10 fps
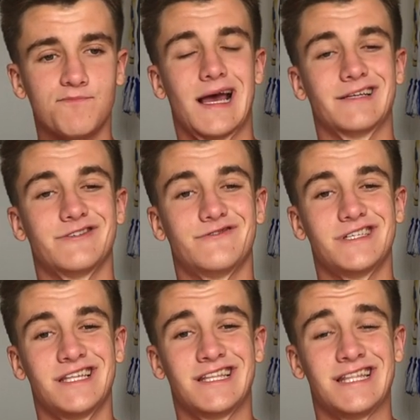As you've
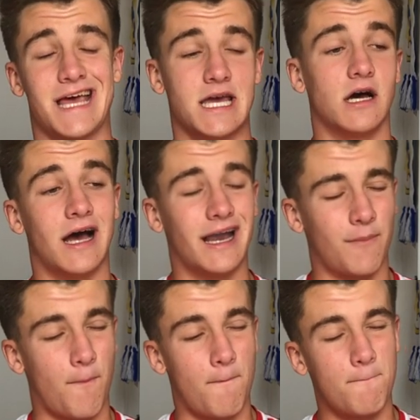seen today, I had
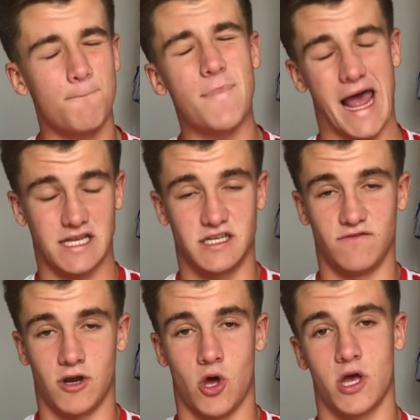a
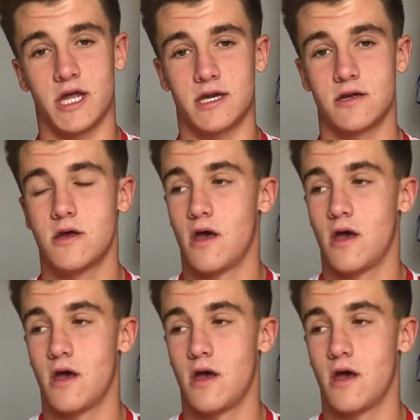massive lie-in.